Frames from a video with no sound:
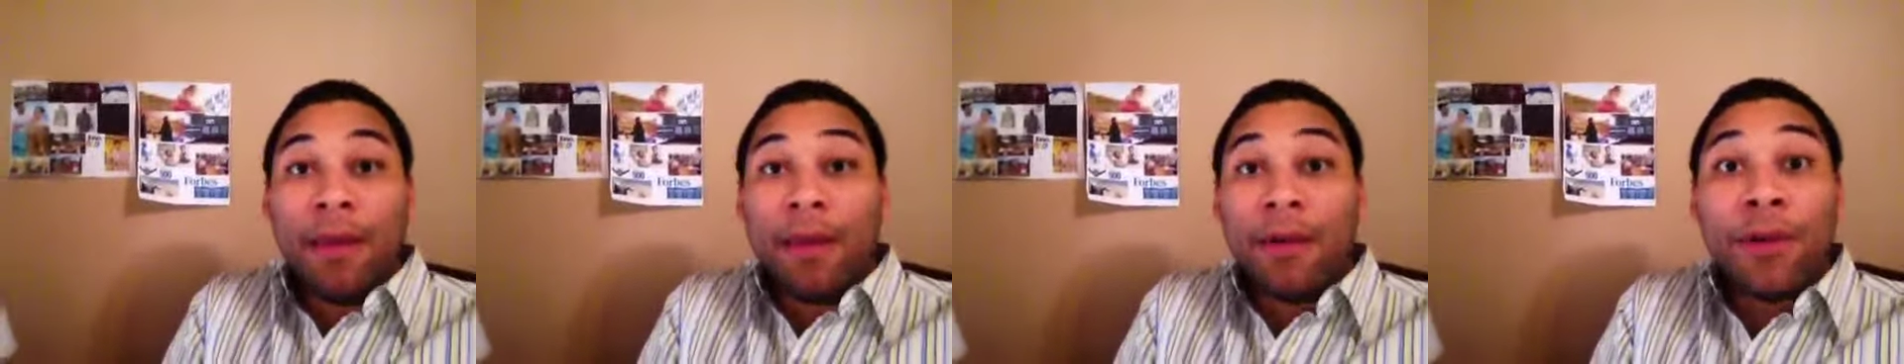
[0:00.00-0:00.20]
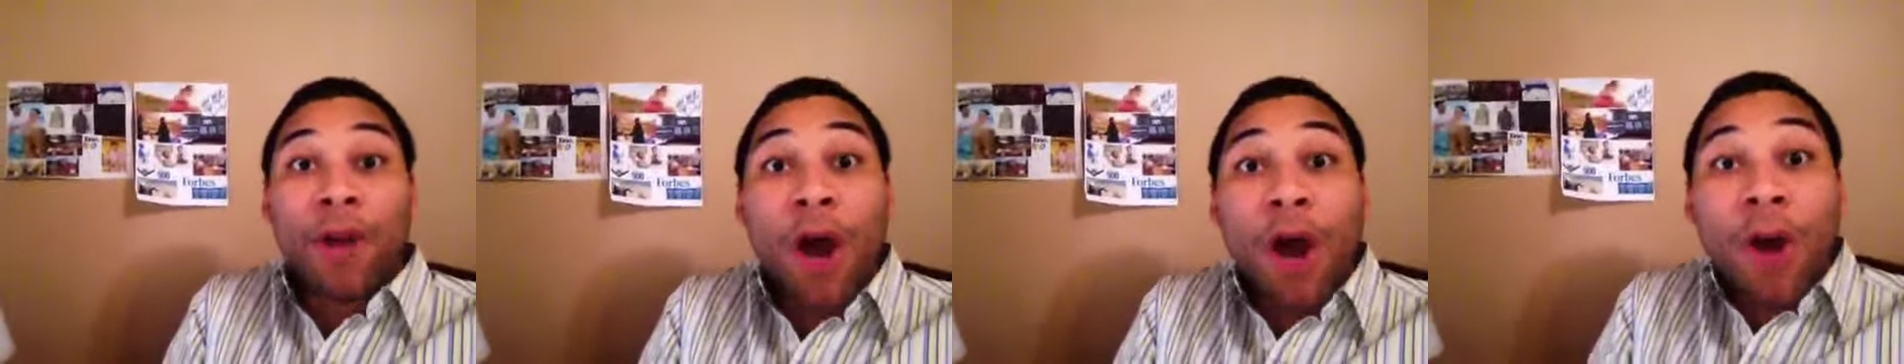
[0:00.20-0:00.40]

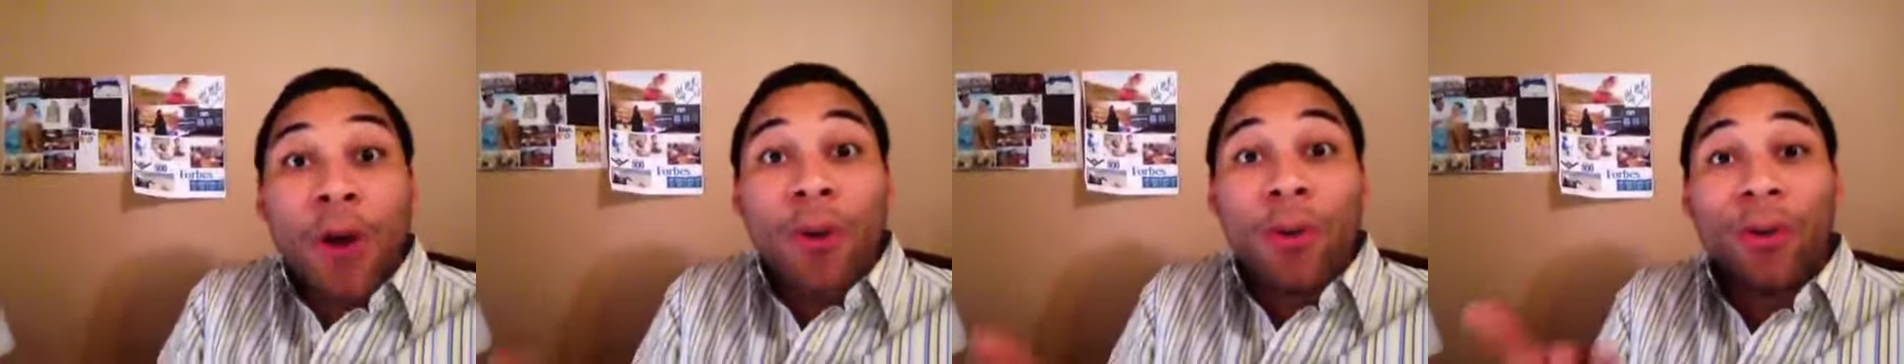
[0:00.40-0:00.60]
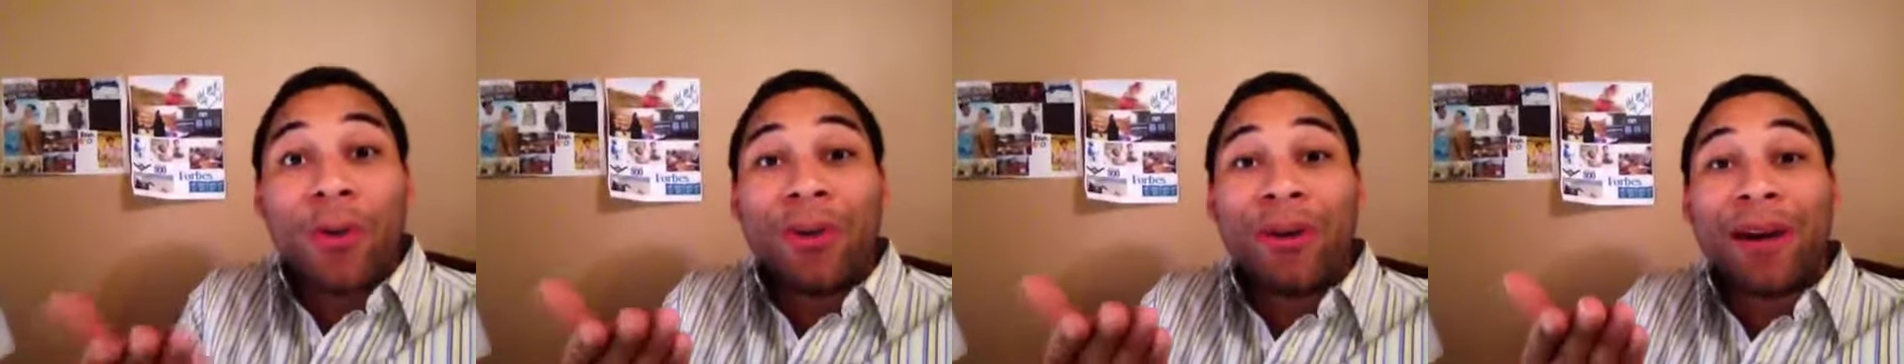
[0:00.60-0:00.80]

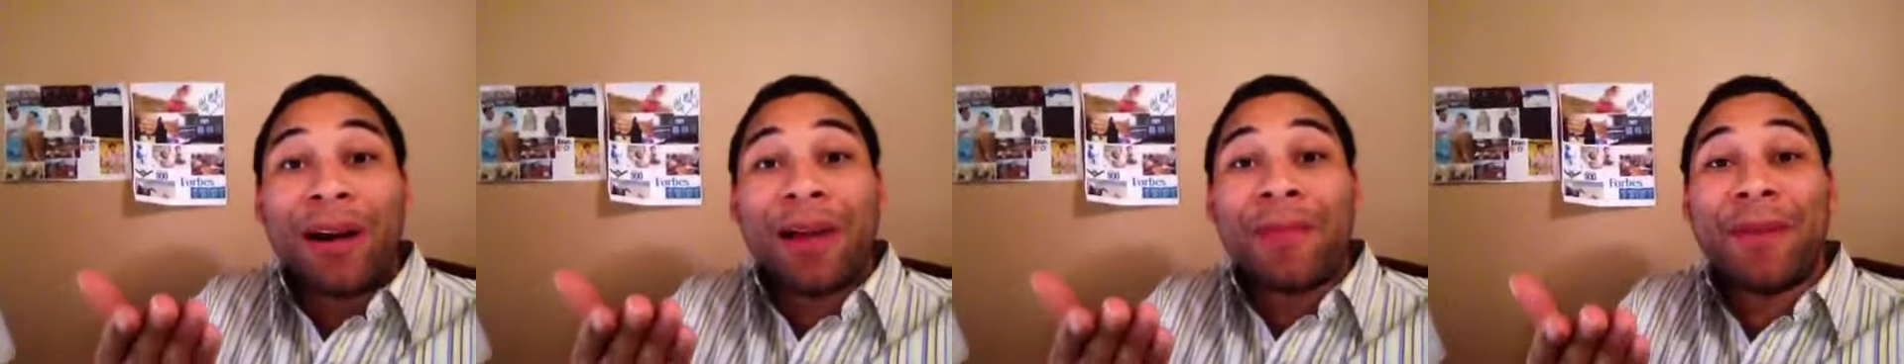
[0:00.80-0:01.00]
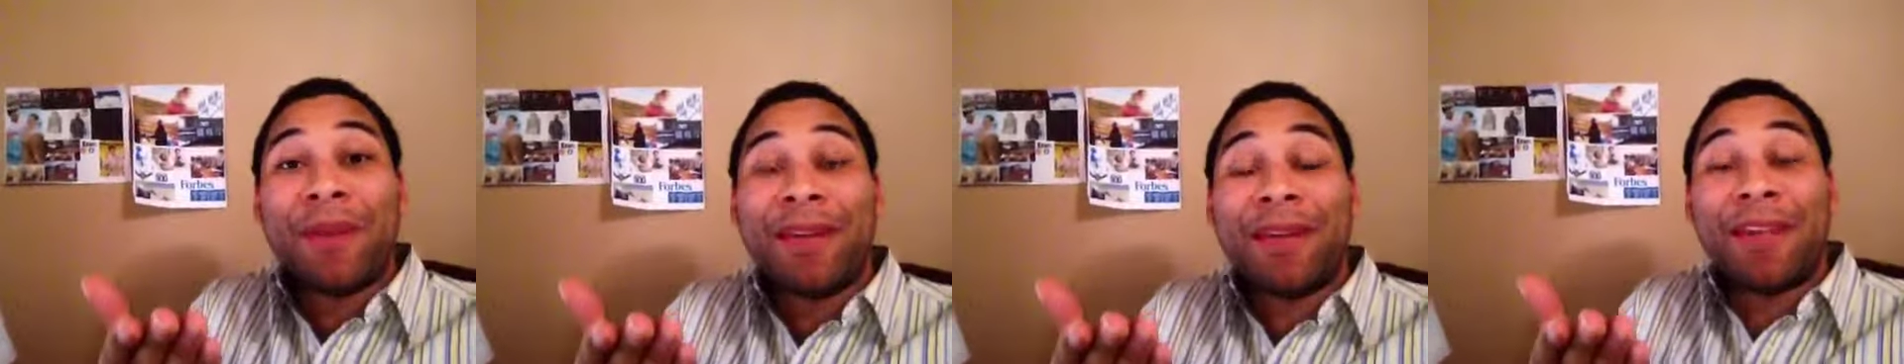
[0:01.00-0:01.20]
No,
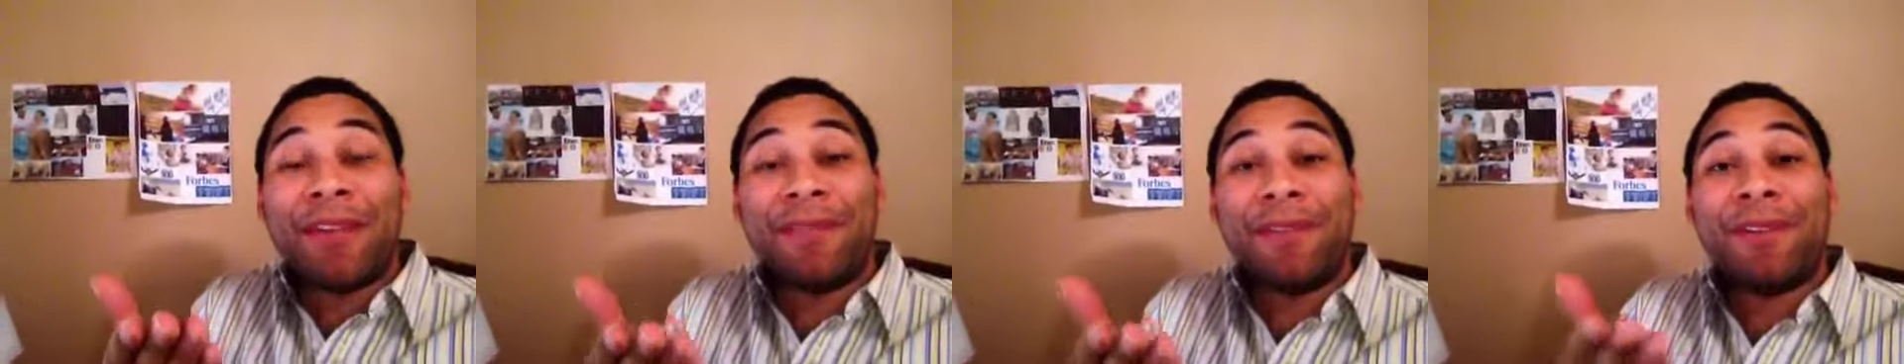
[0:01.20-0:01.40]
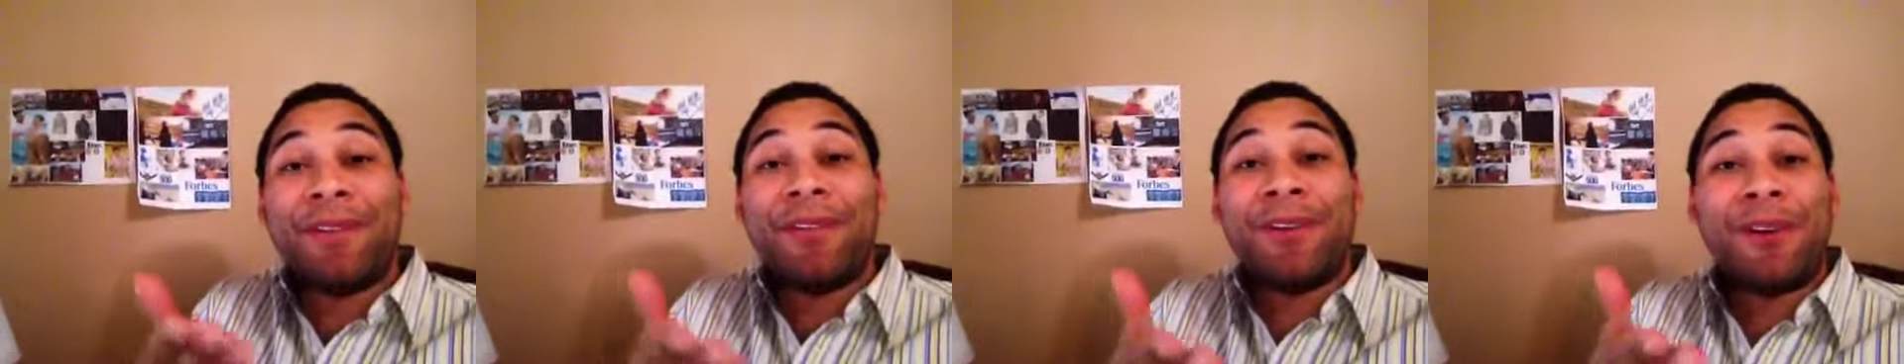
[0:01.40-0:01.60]
I mean,
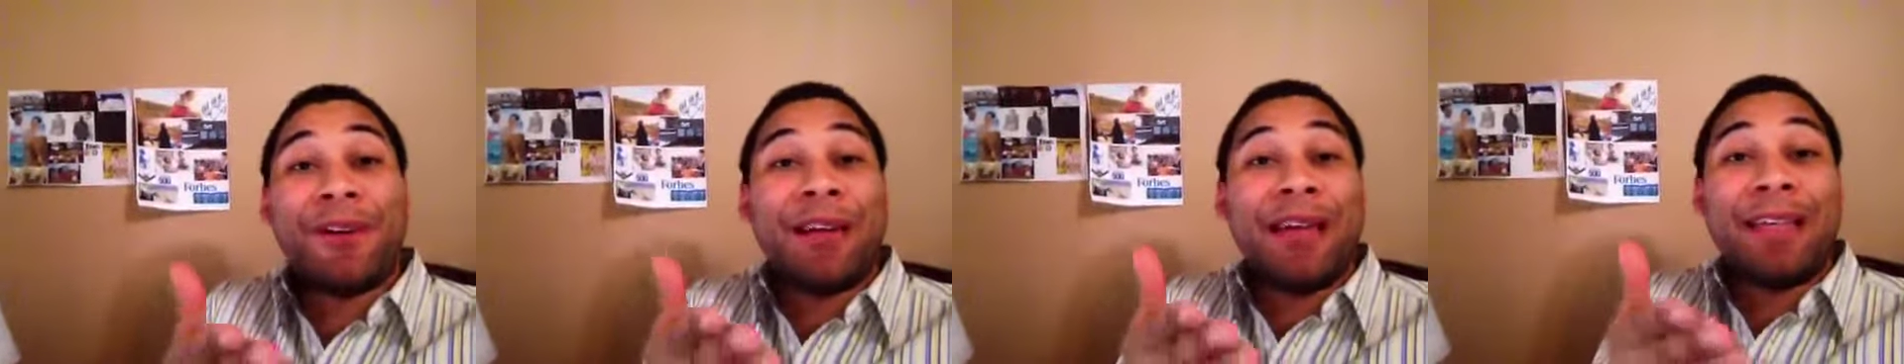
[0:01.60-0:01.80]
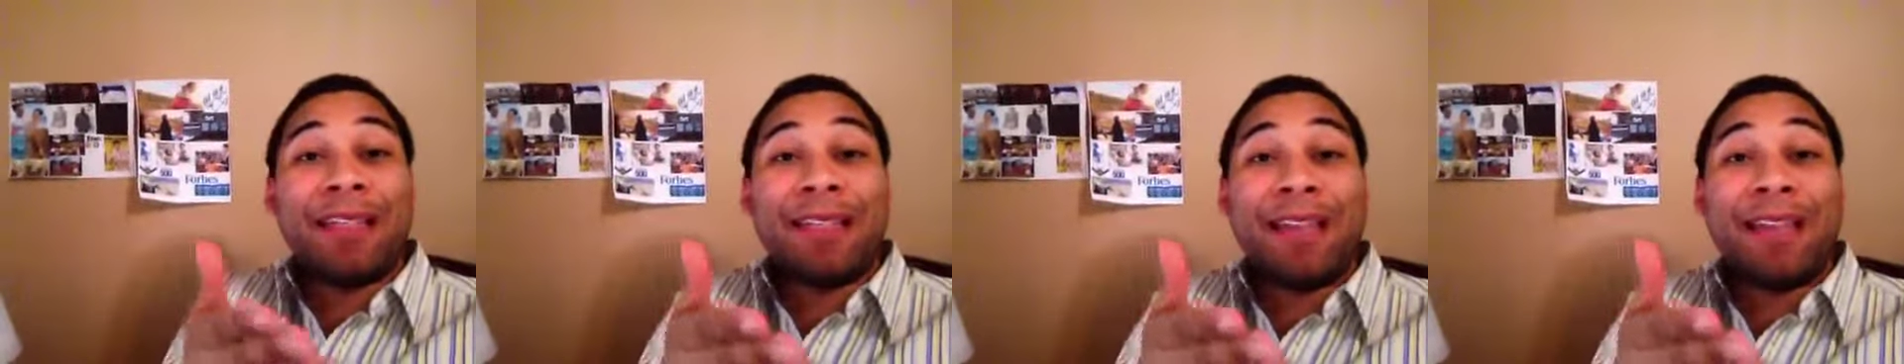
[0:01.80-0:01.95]
if it took, like,